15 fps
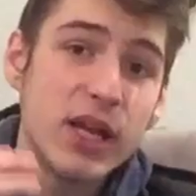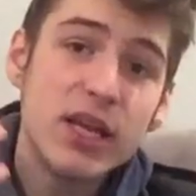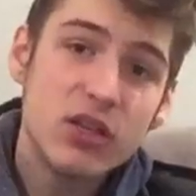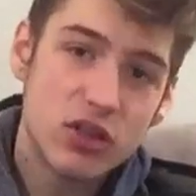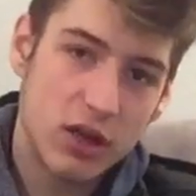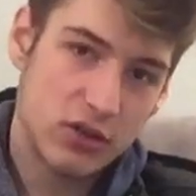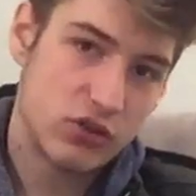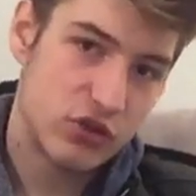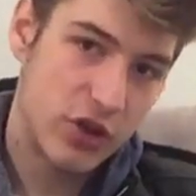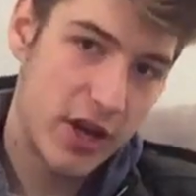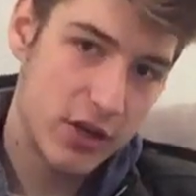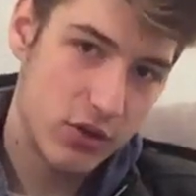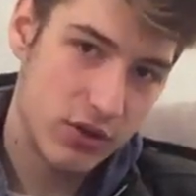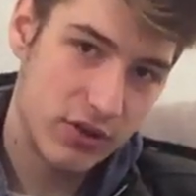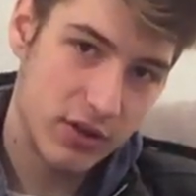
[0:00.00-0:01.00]
when he does
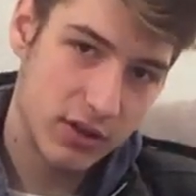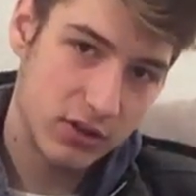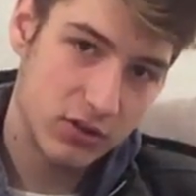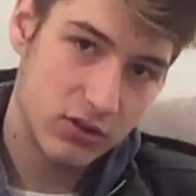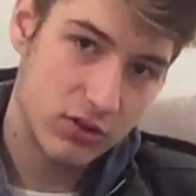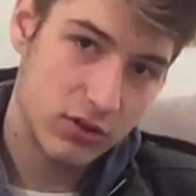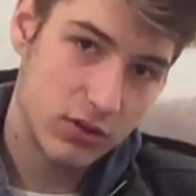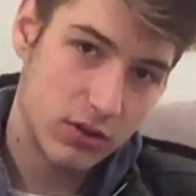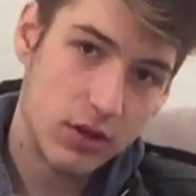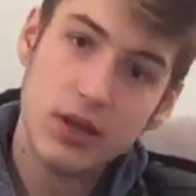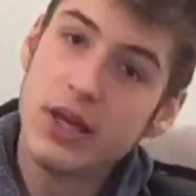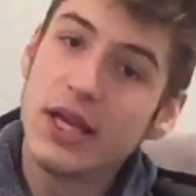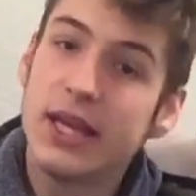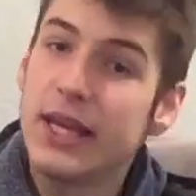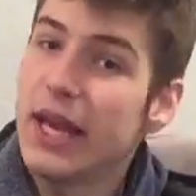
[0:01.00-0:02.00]
try new things,
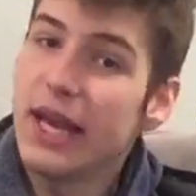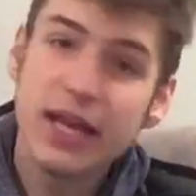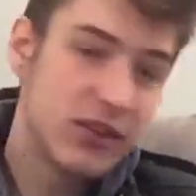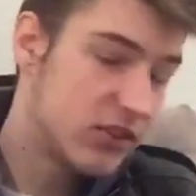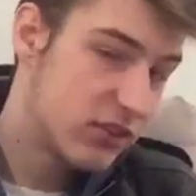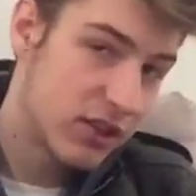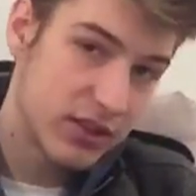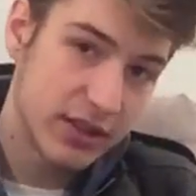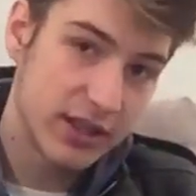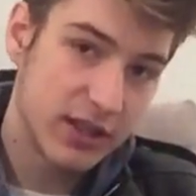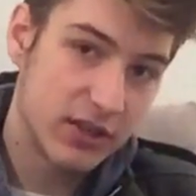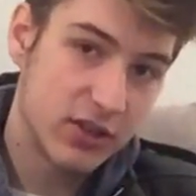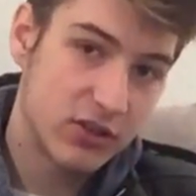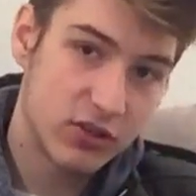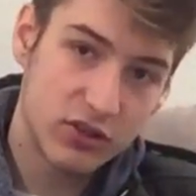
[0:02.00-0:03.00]
he
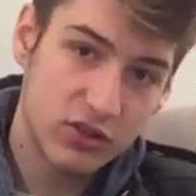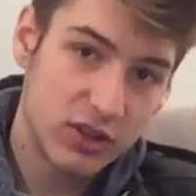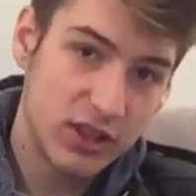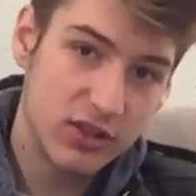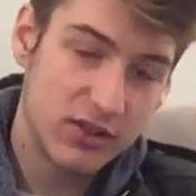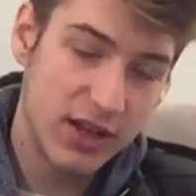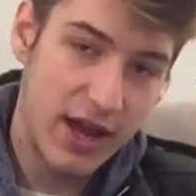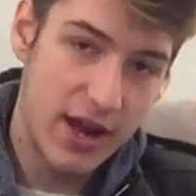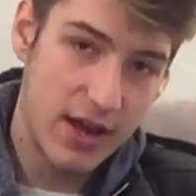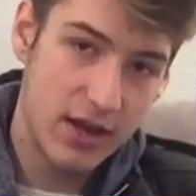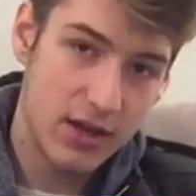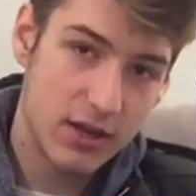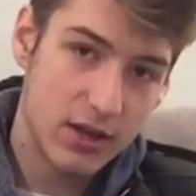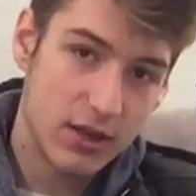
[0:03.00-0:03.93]
instantly succeeds at it.